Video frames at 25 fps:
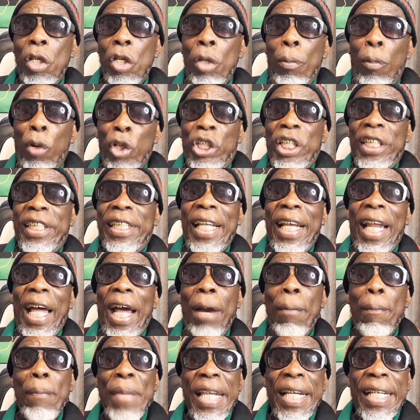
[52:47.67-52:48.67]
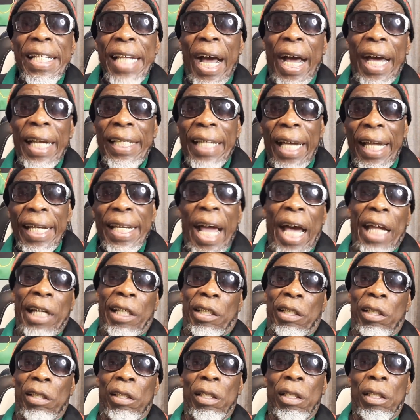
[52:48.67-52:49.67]
But she tell her big daughter
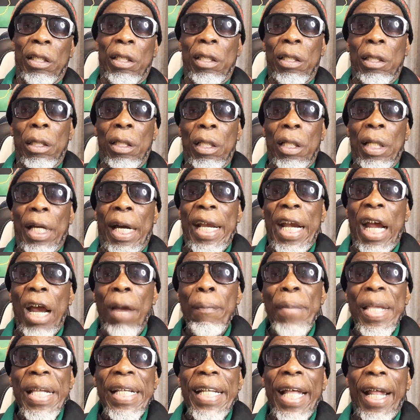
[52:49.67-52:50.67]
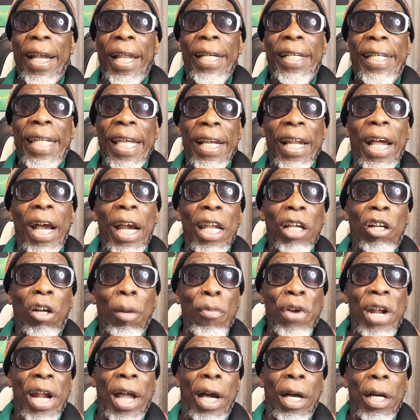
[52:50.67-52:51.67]
that. And her big daughter tell her little
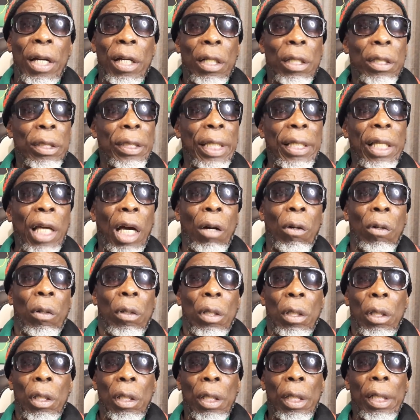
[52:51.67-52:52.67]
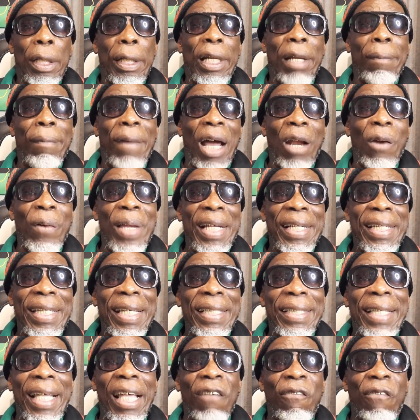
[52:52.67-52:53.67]
brother, say, yo, the man who you think
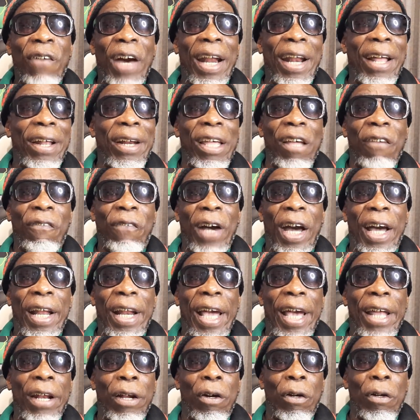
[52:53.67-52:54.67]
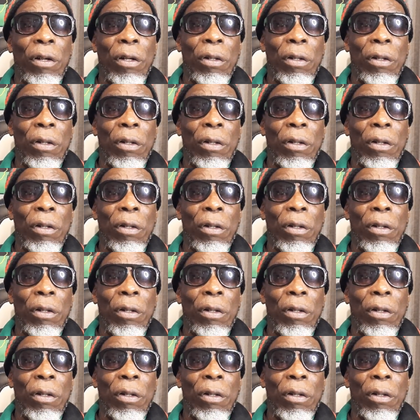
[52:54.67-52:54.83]
say your father and your father, you know.